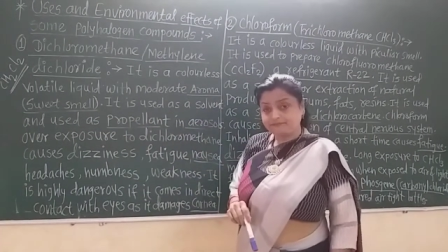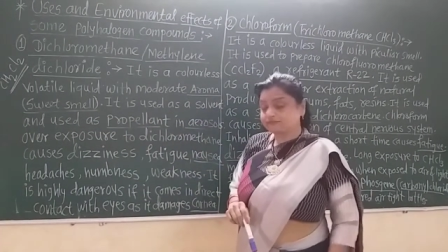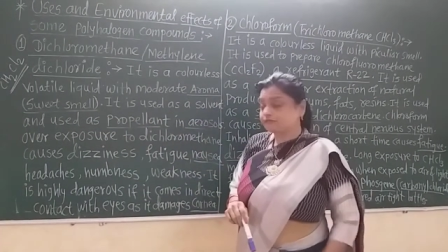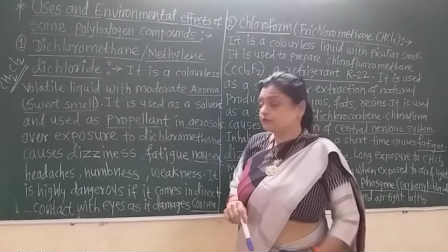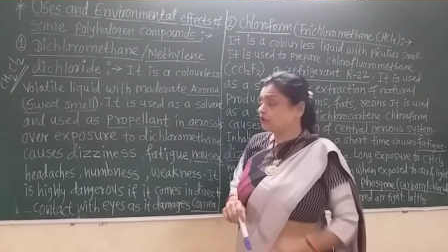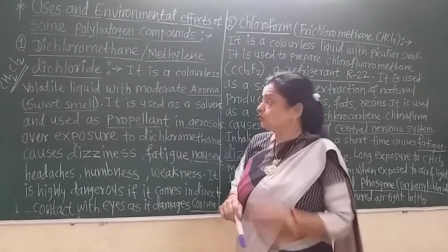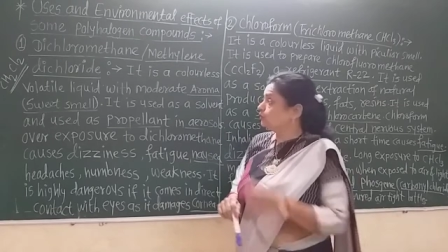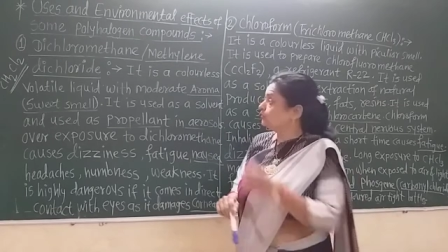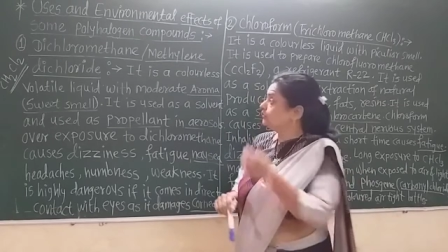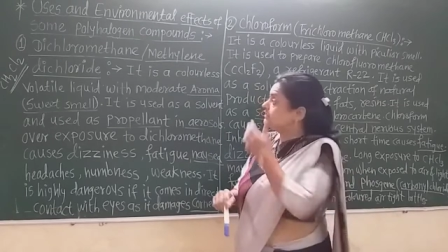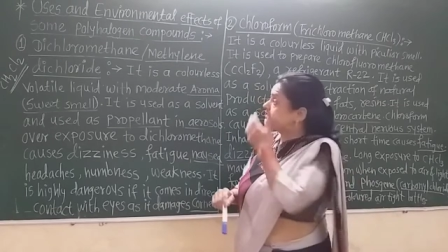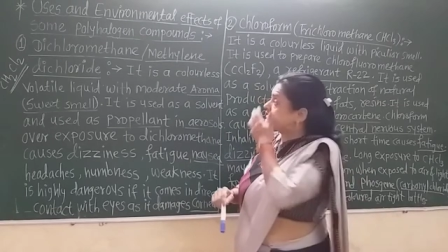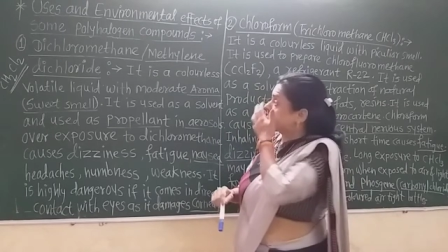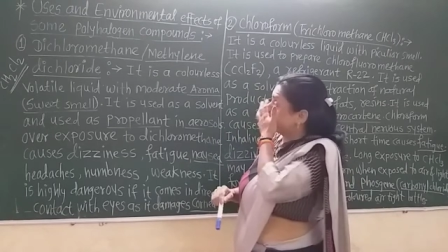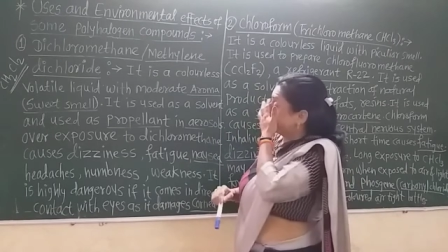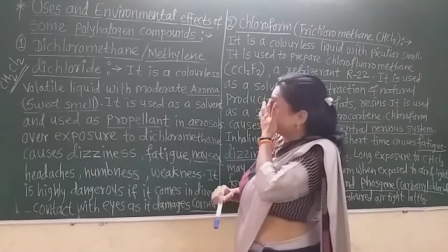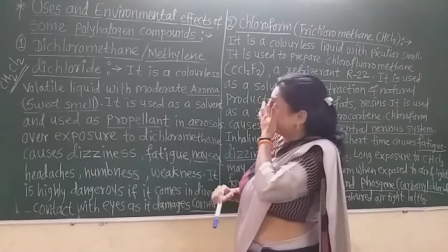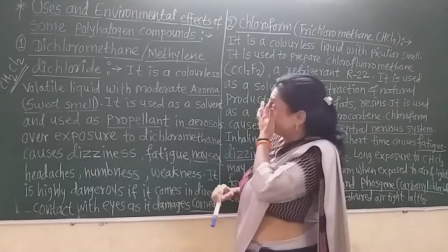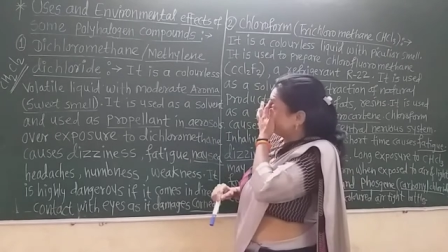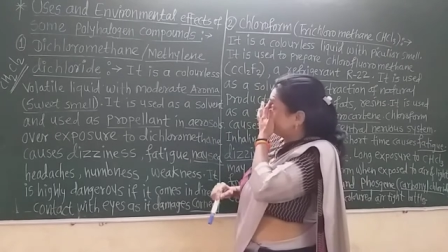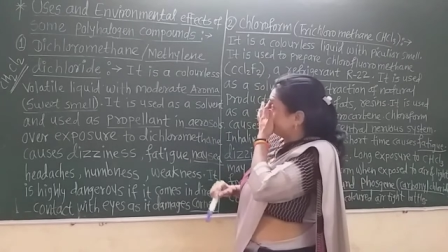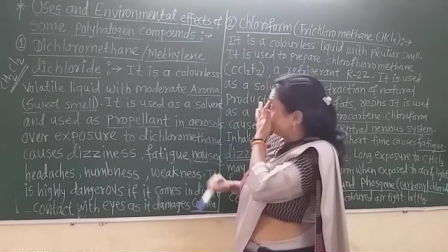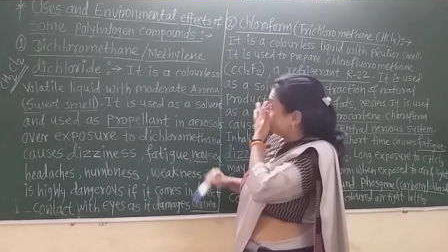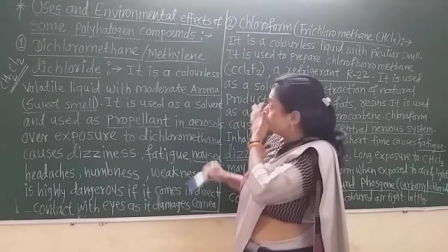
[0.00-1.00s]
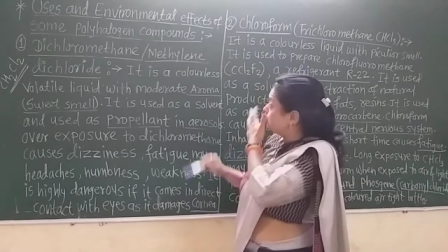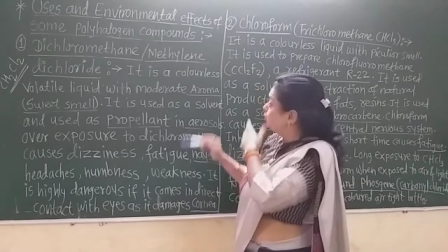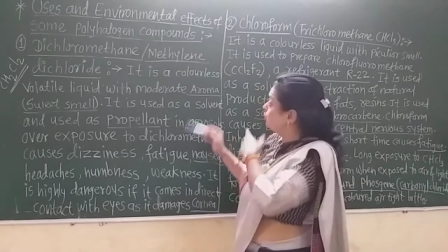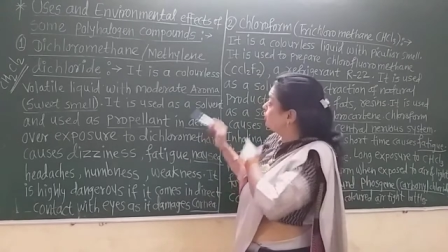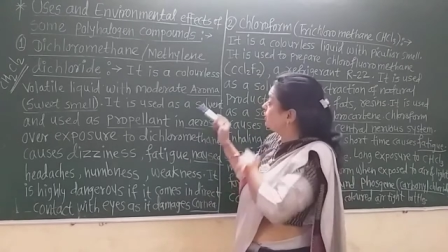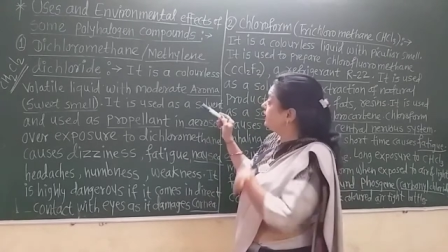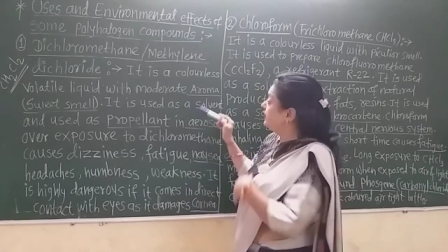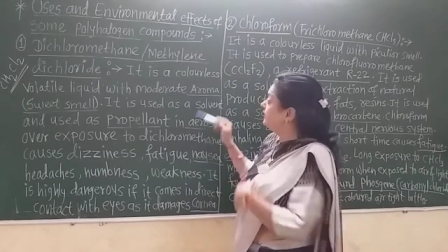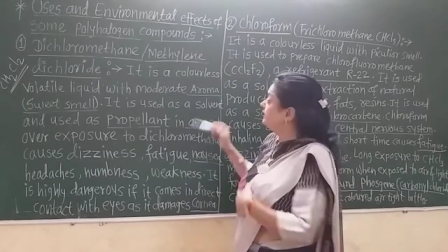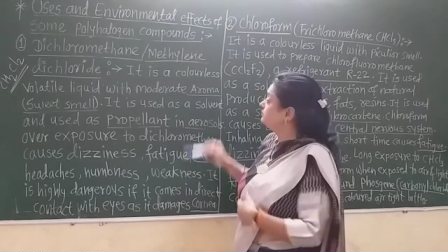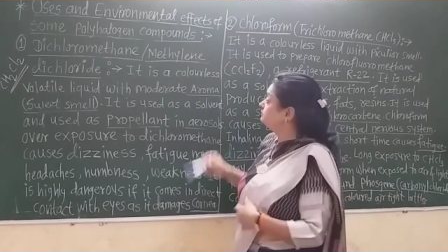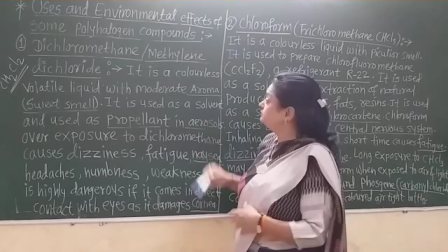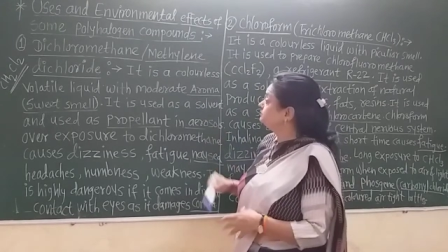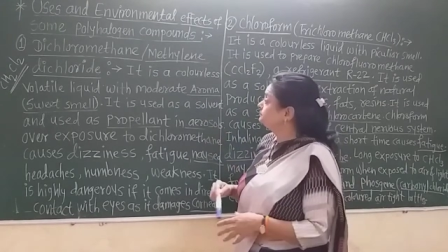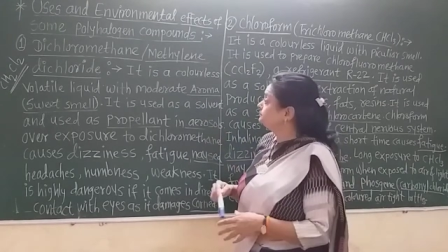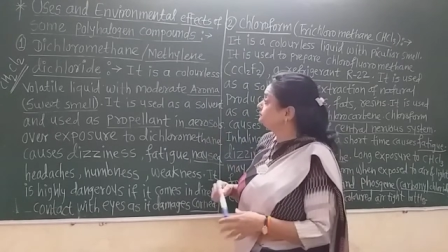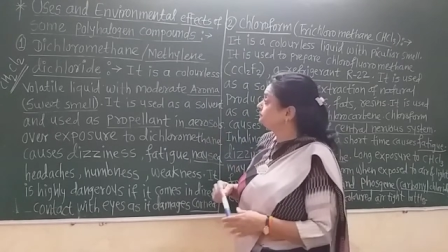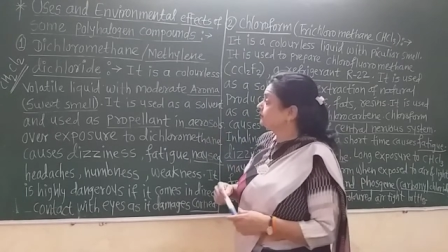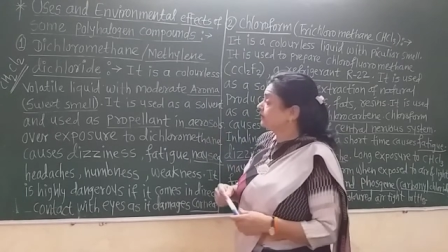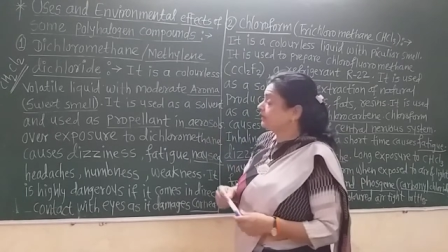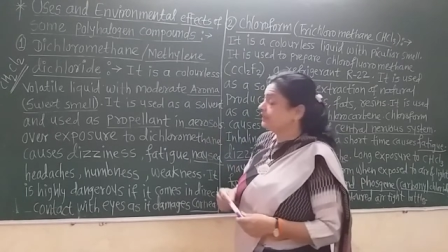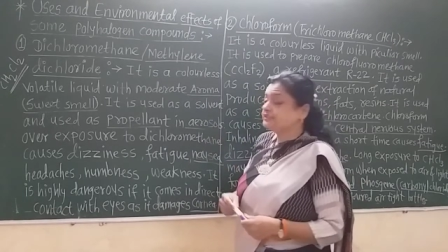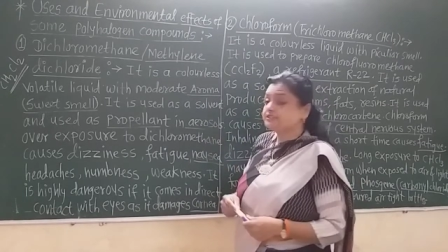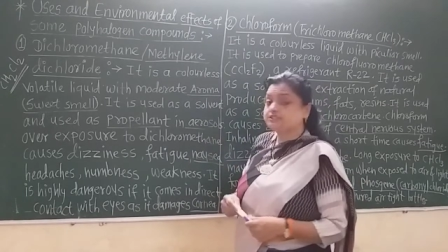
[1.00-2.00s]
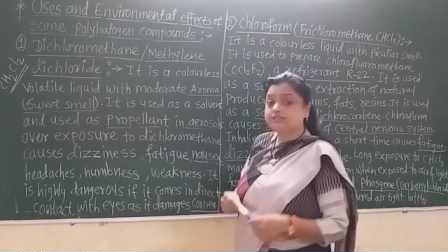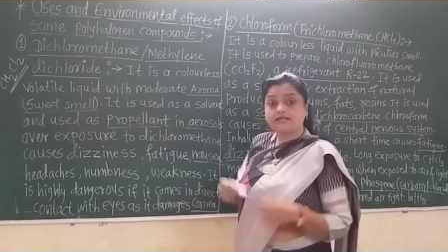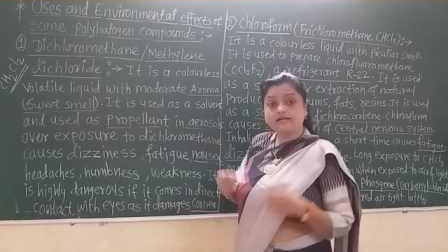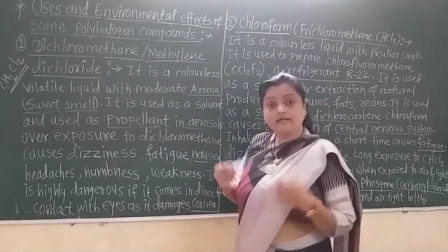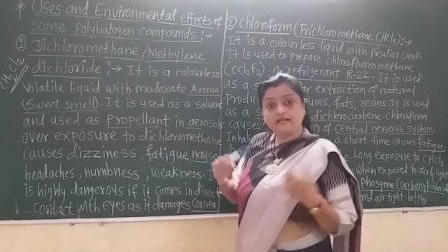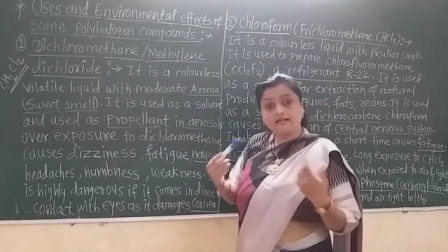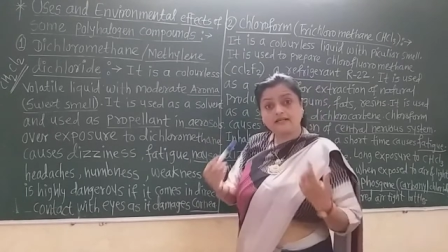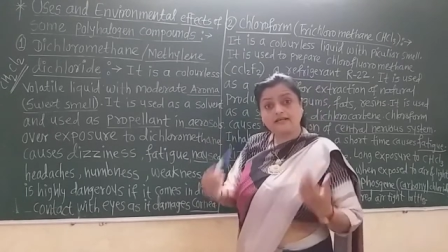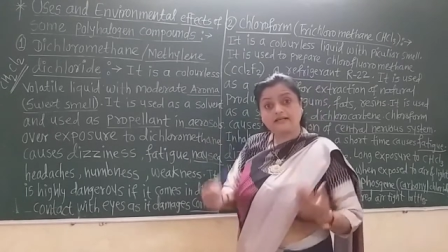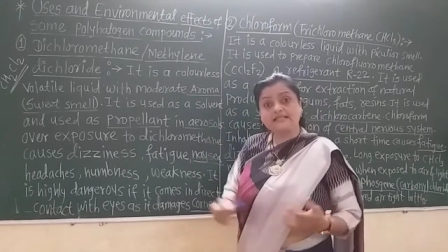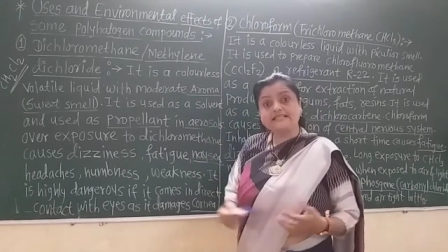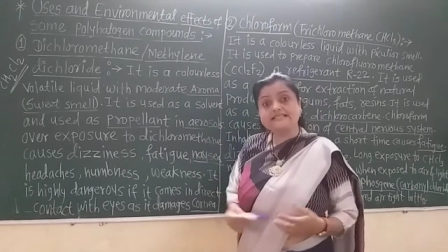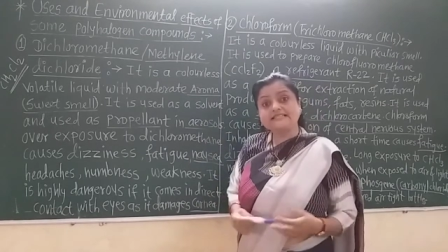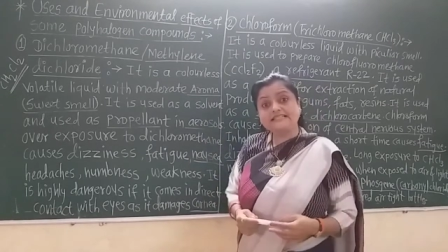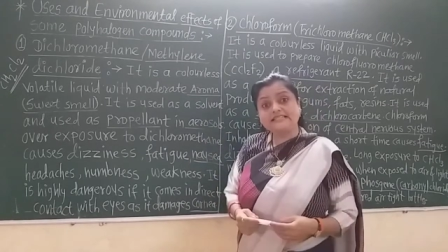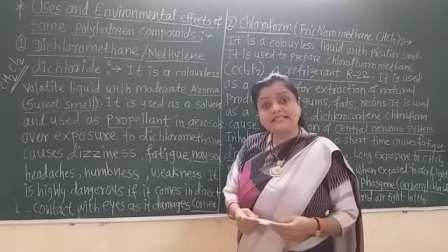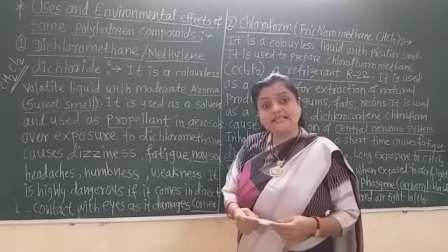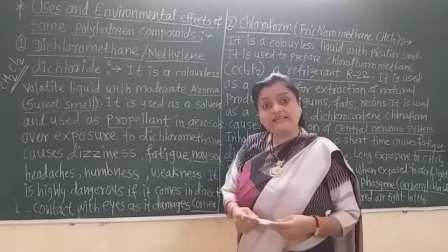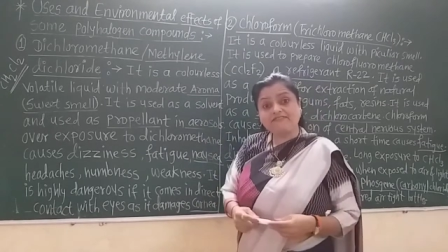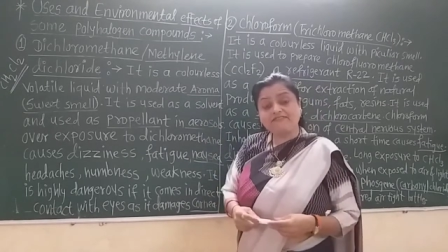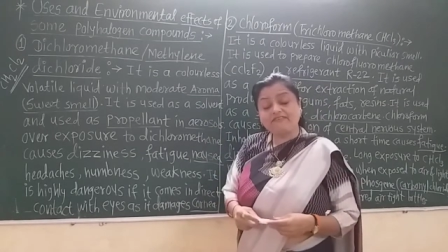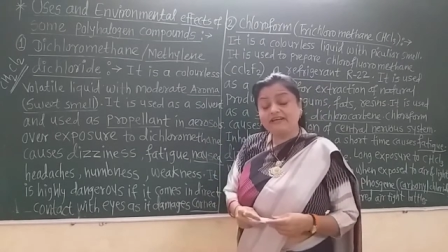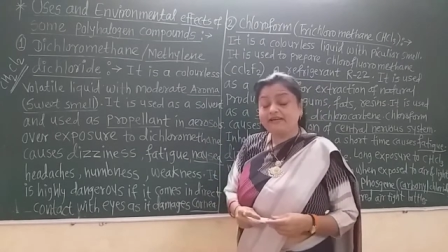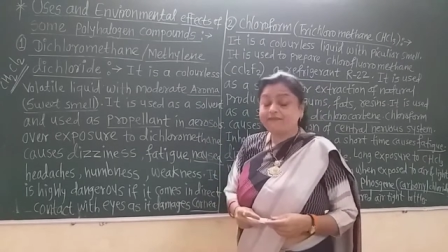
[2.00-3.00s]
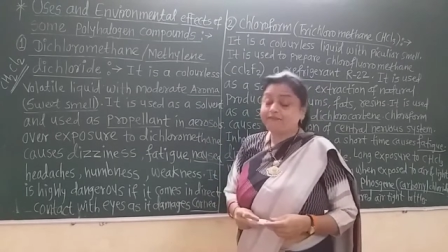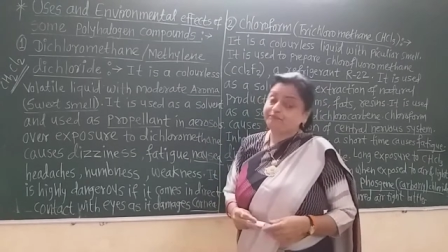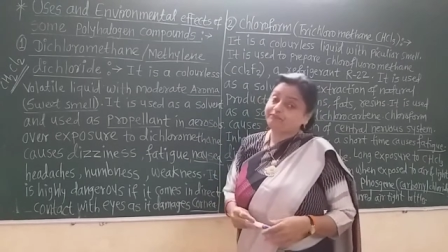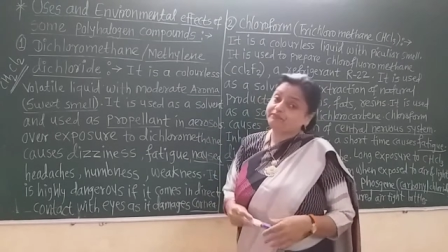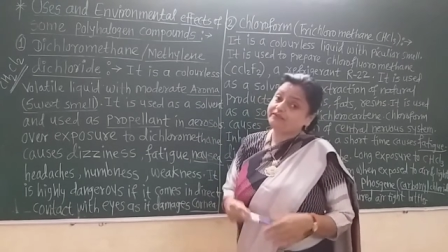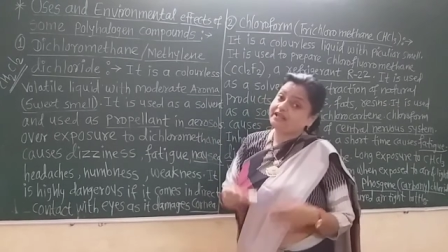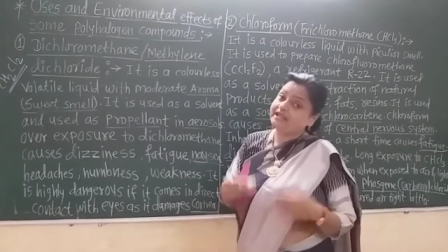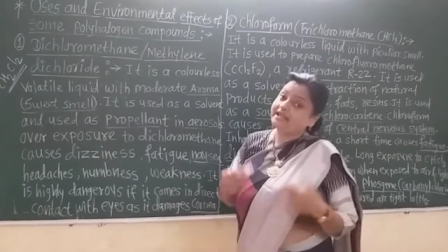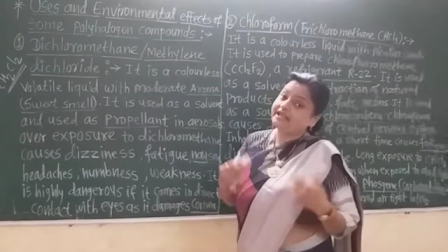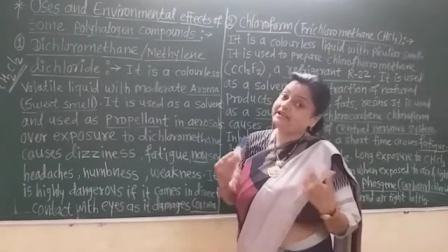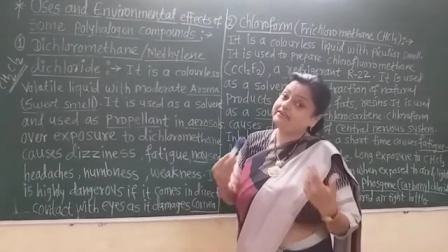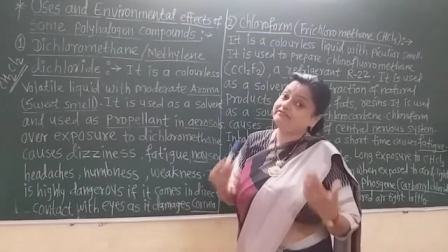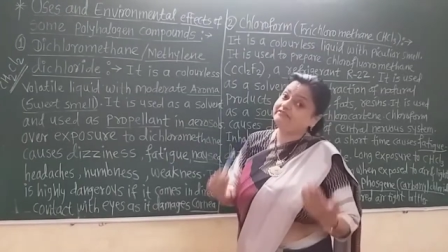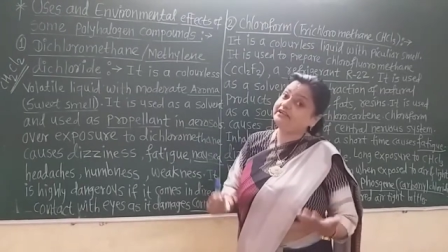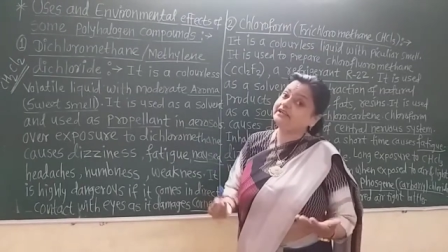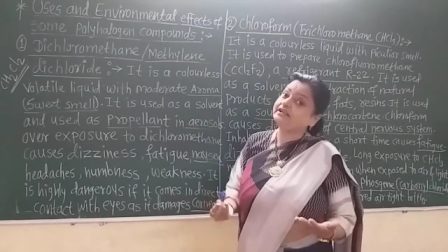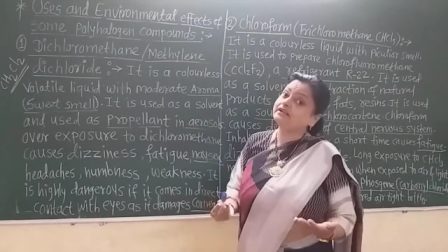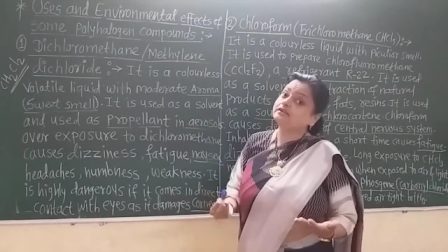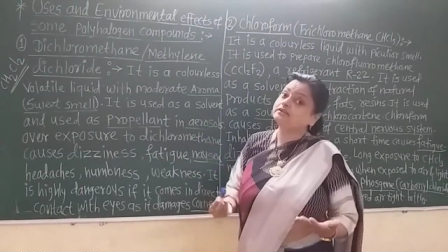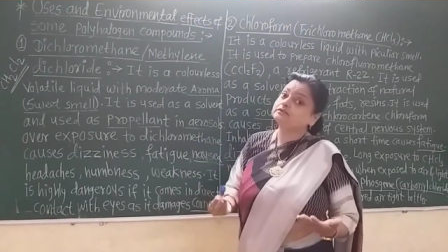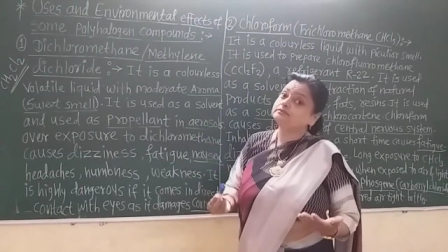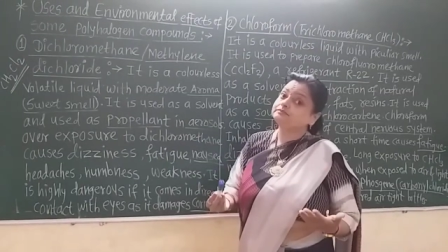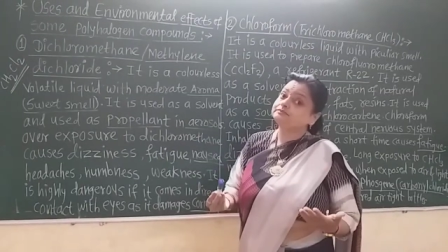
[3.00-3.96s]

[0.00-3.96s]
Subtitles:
Now this methylene chloride is colorless liquid having